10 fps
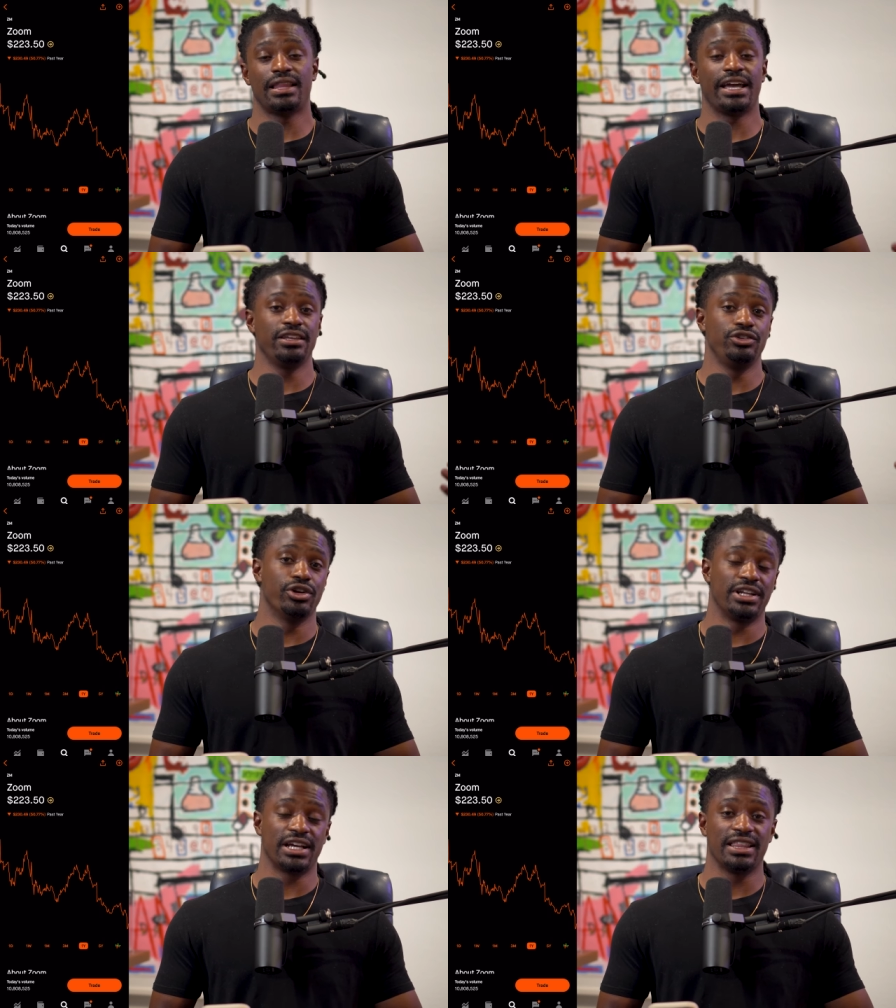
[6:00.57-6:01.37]
like
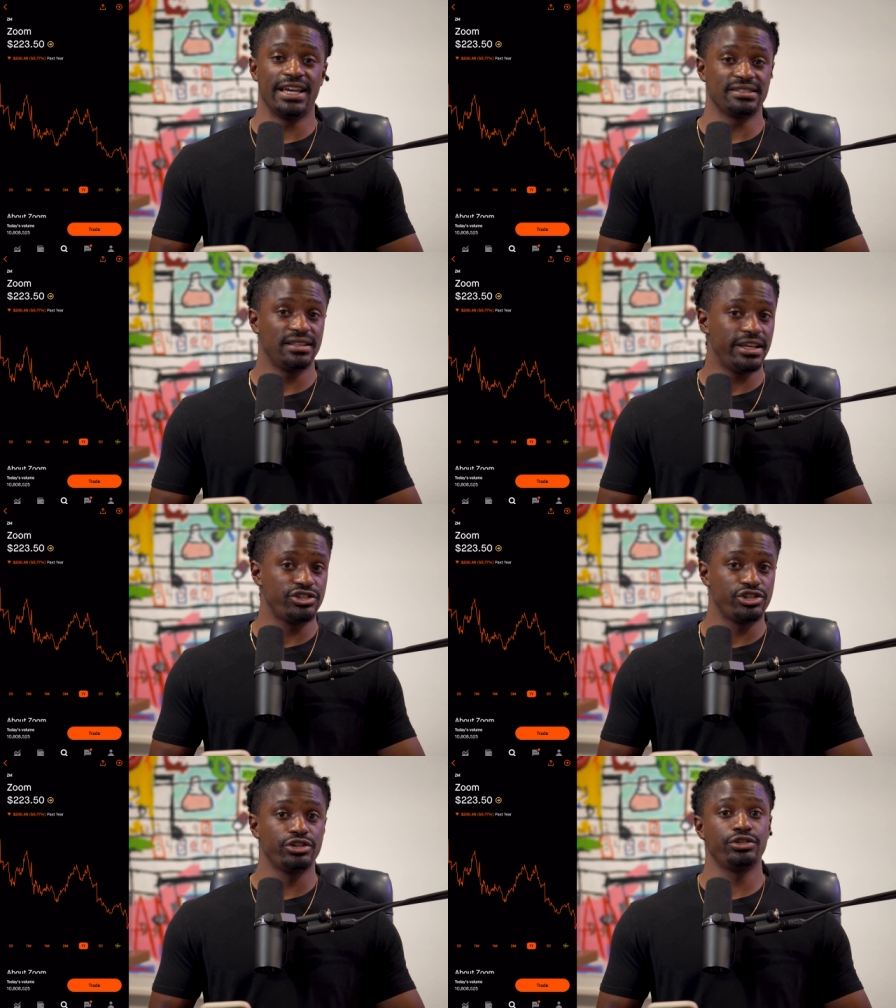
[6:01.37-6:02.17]
you're in a class
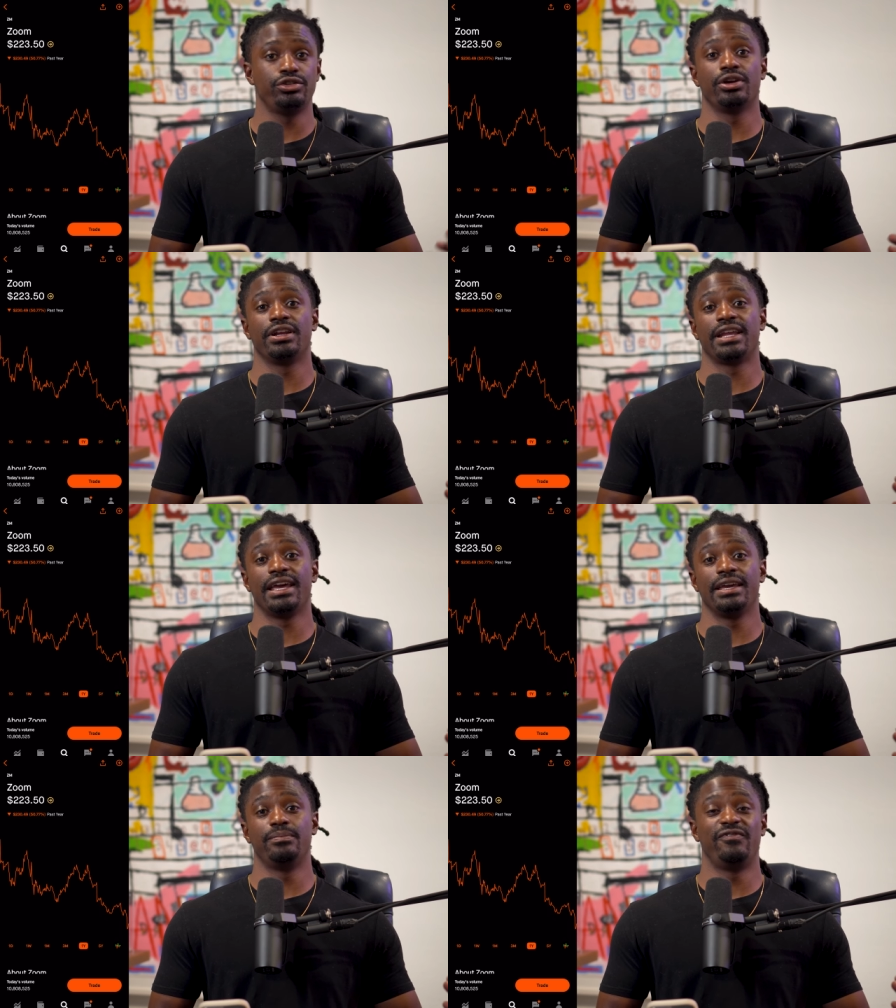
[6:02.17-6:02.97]
lecture, you're in
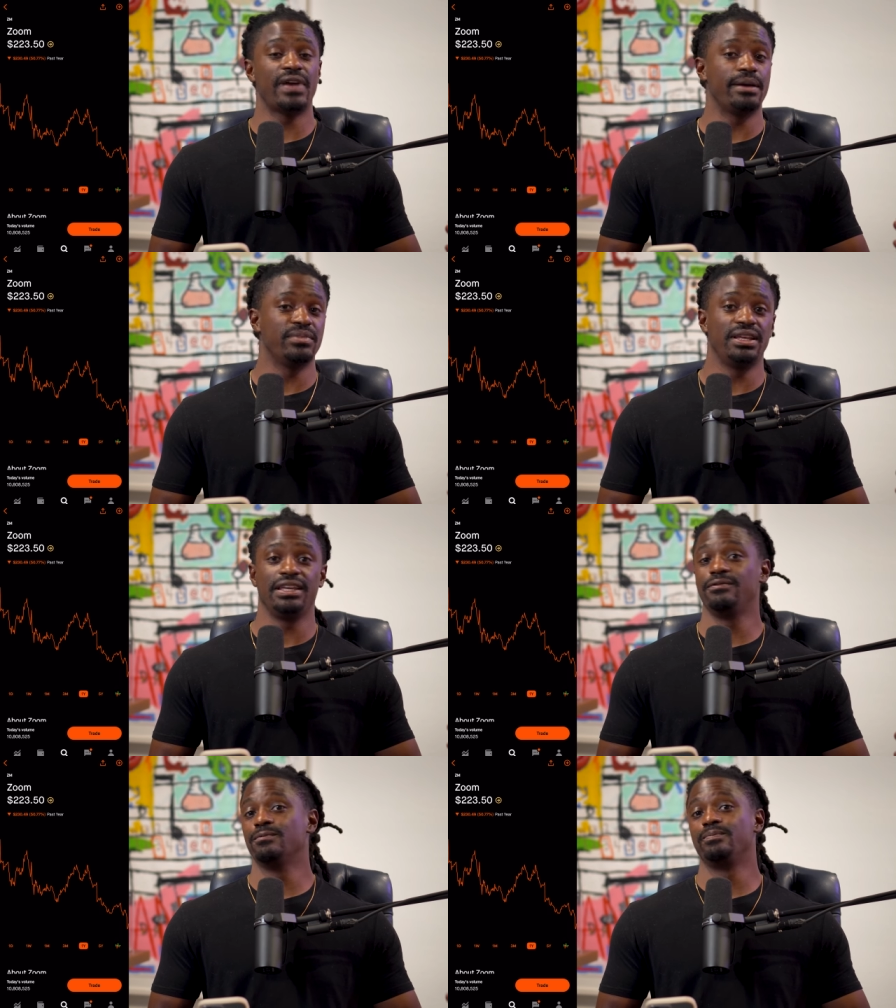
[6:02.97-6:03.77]
a
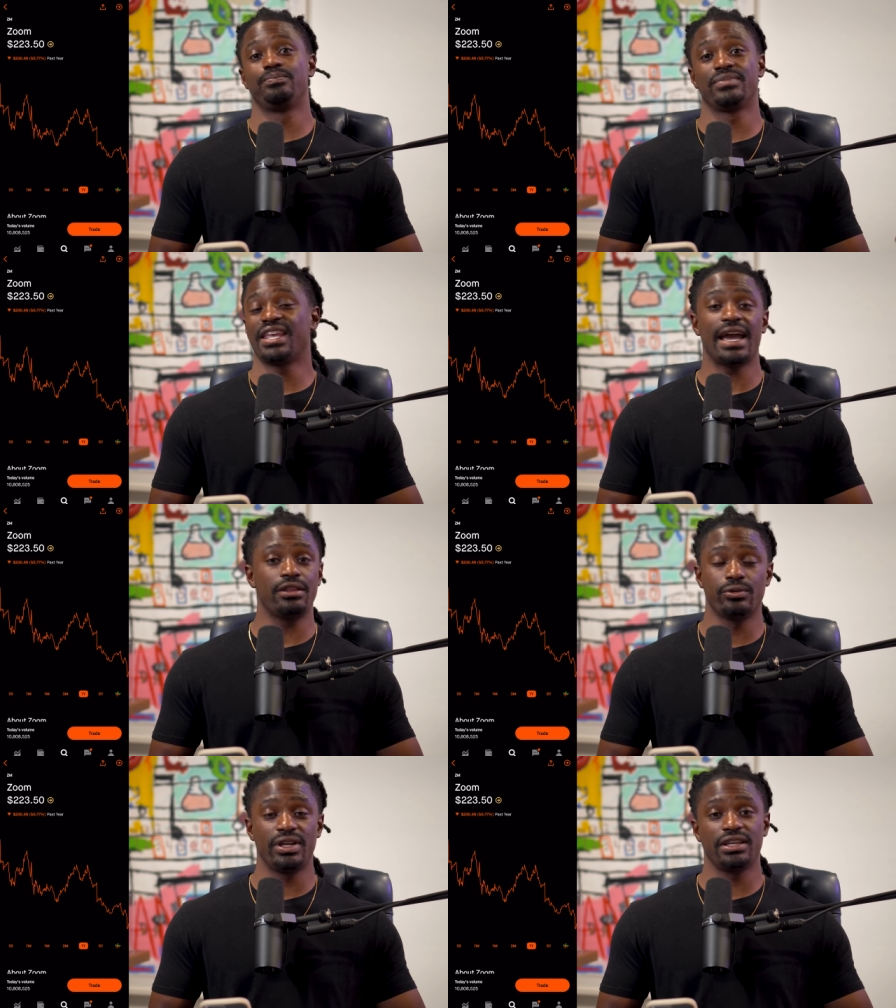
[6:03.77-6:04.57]
family
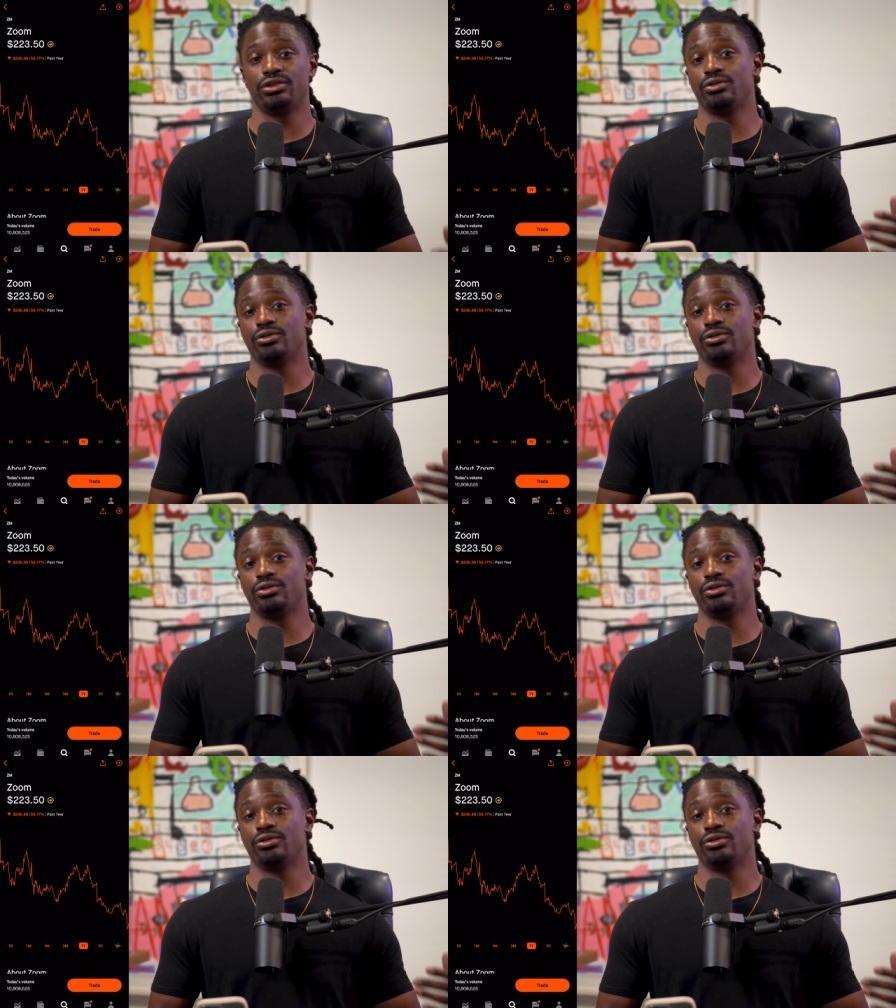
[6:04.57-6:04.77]
gathering,